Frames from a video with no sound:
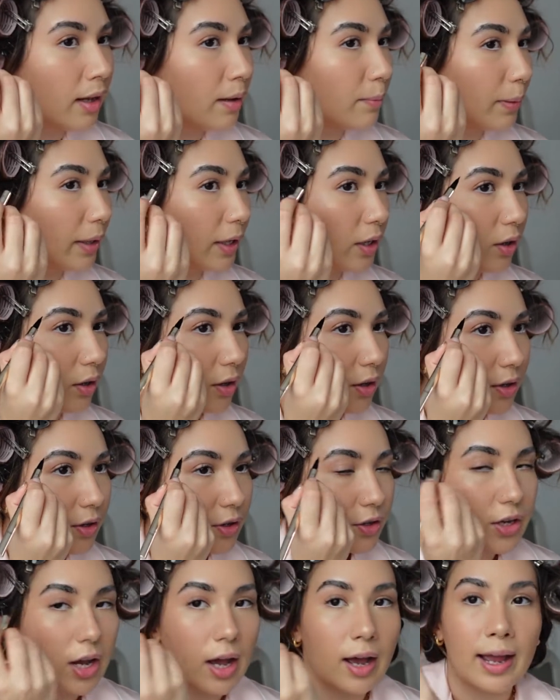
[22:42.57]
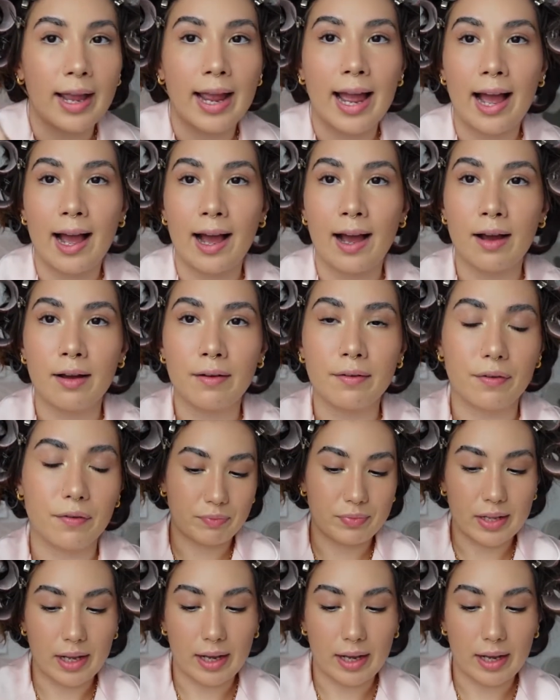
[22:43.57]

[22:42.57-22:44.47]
because I have,